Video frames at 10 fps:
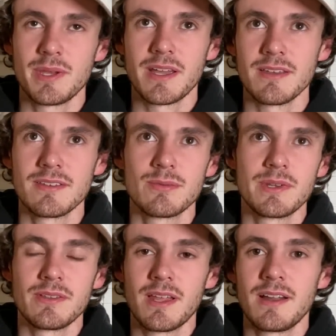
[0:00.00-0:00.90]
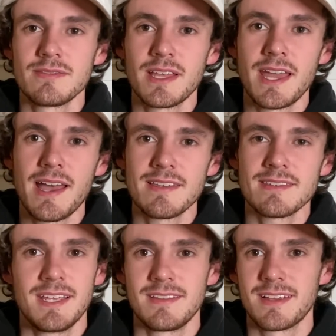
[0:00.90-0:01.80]
because when you let off the
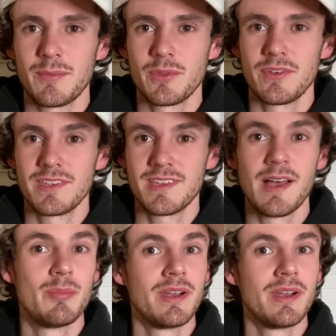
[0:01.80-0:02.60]
gas it comes to a stop